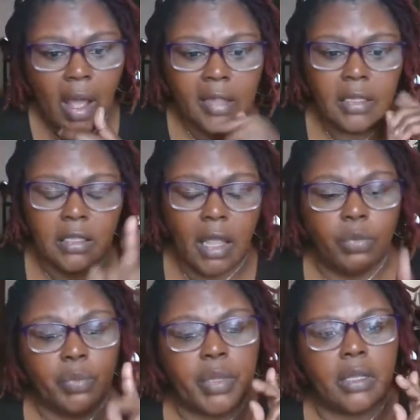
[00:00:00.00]
I think that
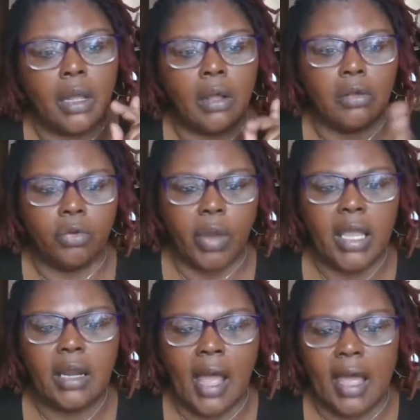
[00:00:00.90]
would be a
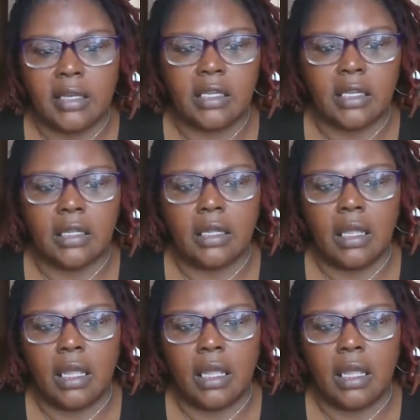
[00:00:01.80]
great idea.